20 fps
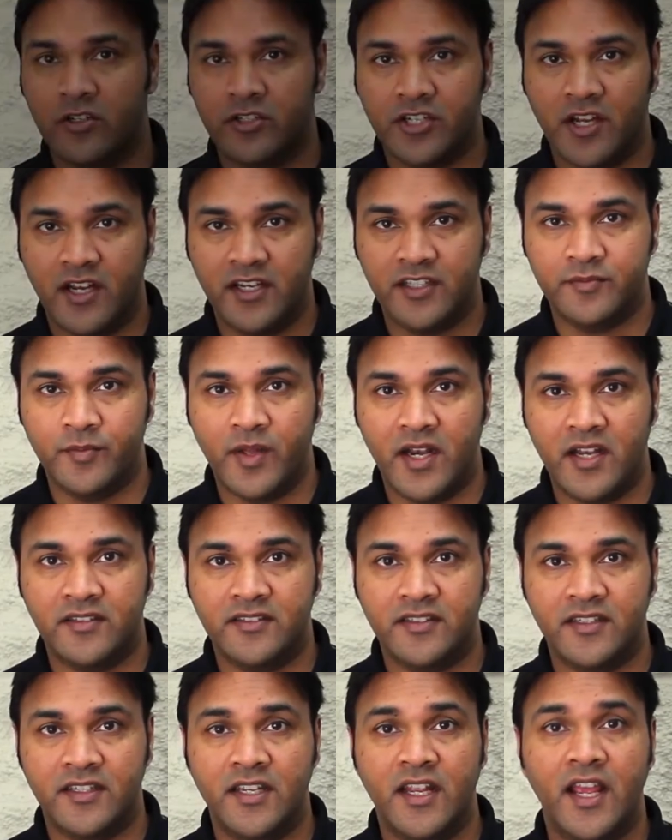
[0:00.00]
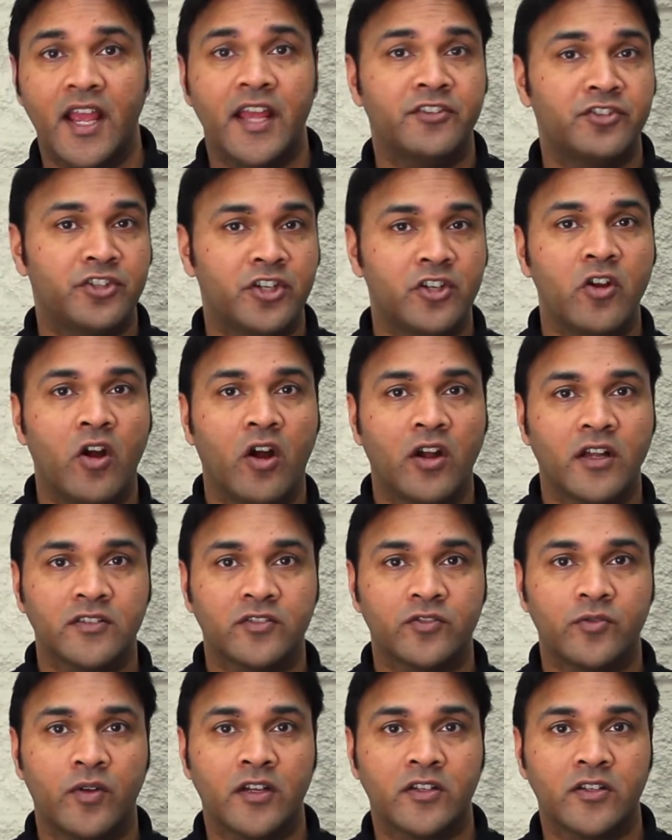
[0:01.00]
Chinese medicine, and Qigong
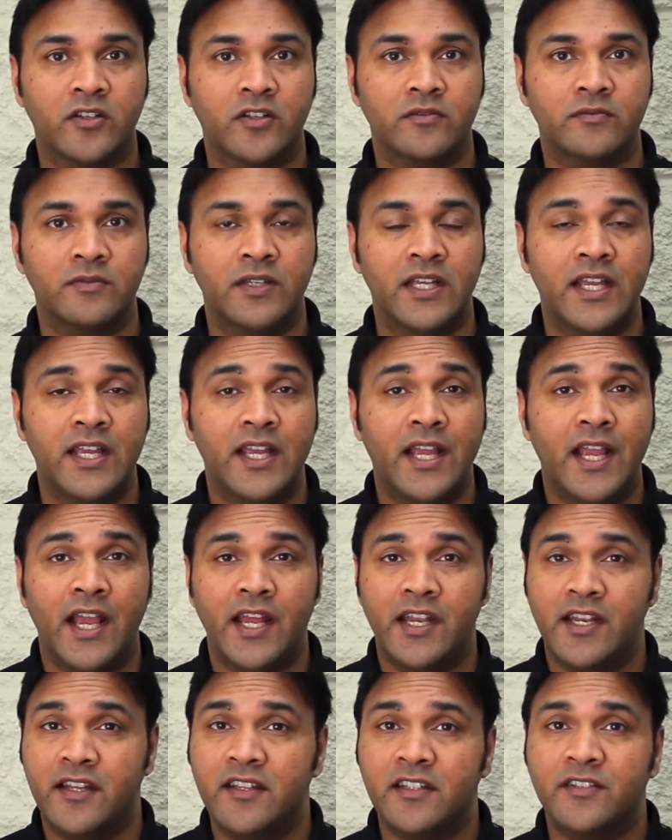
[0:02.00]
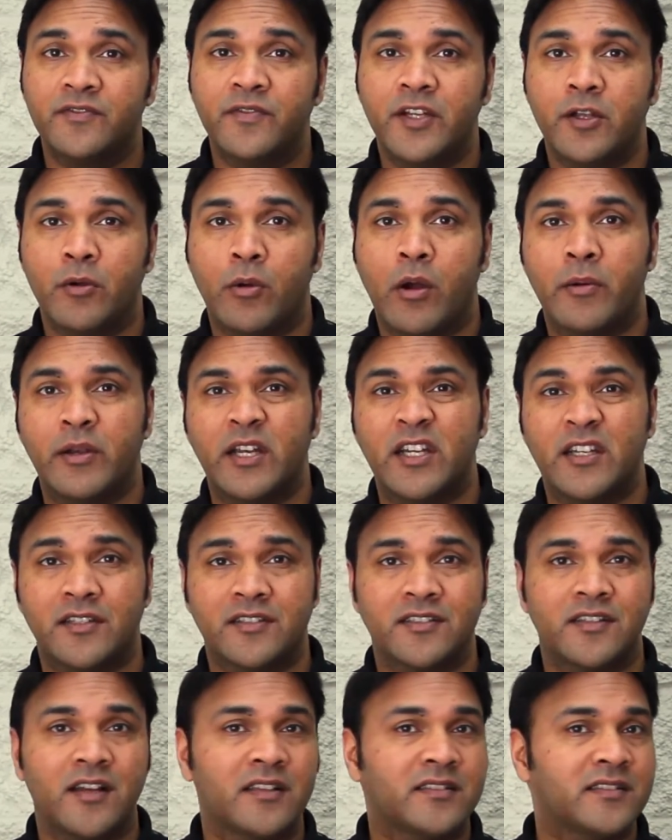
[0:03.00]
instructor. And in this video, I want to
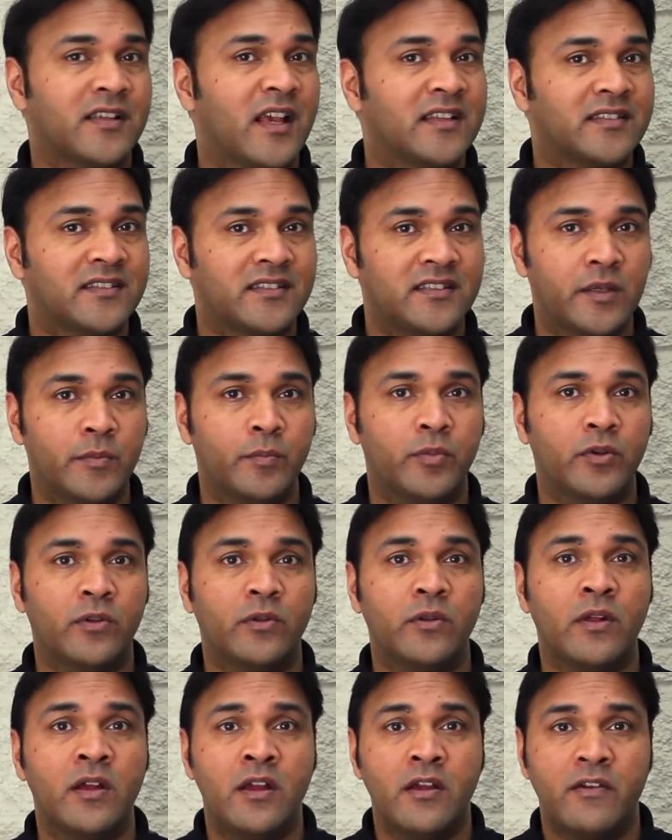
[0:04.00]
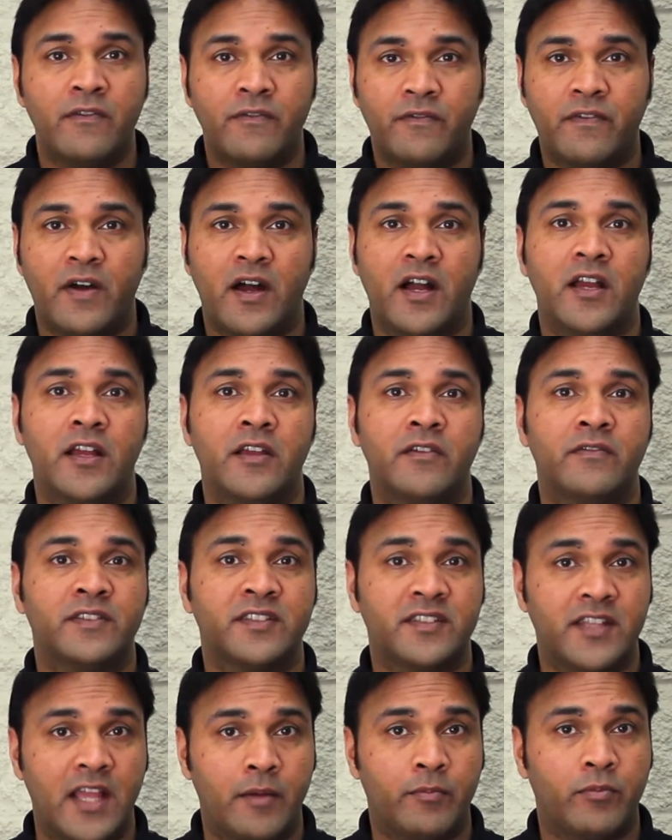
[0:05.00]
discuss a simple
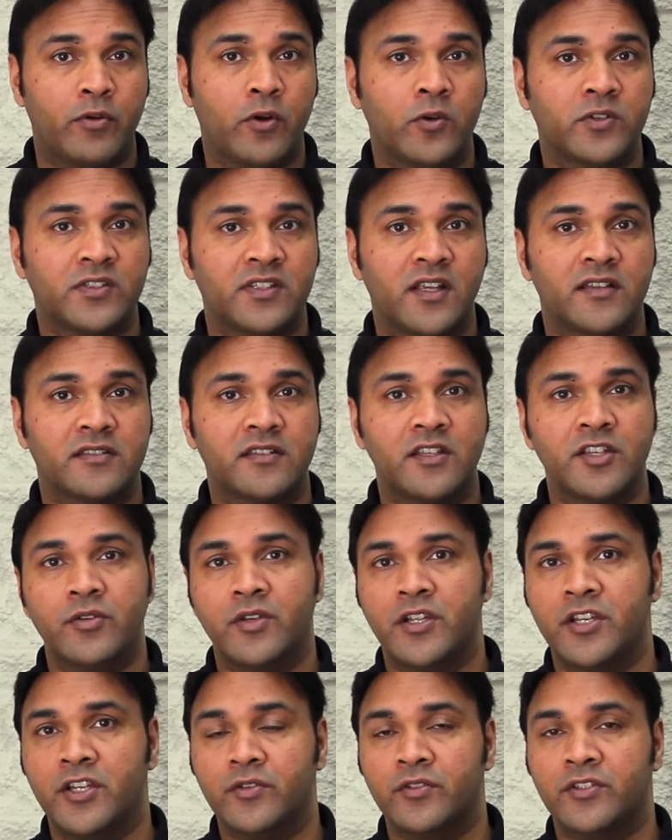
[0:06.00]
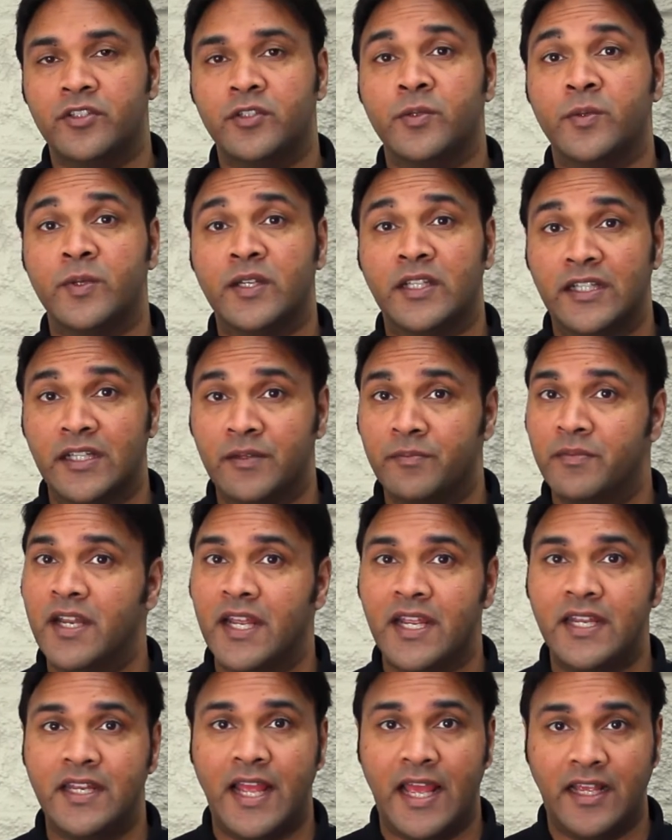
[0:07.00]
5-step process that you can use to
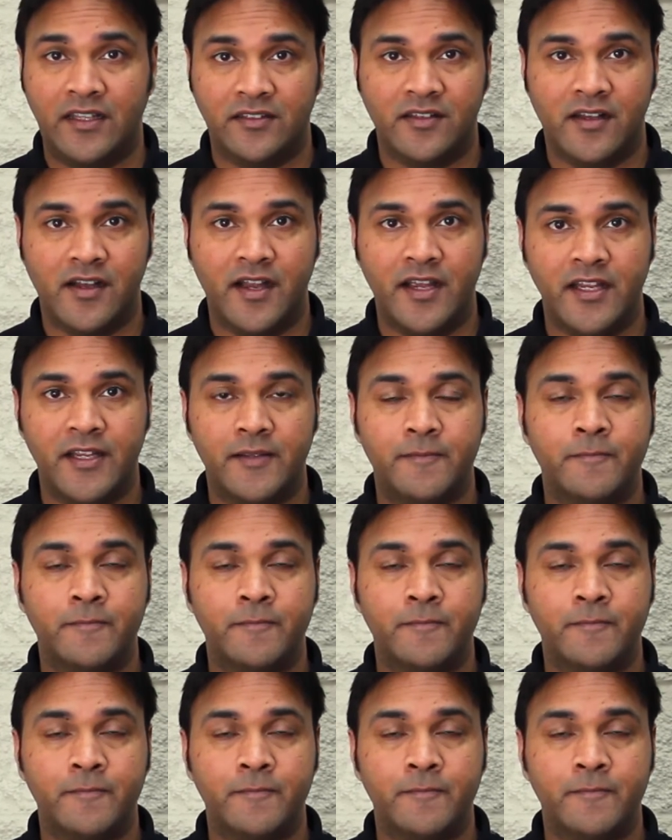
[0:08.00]
eliminate anxiety.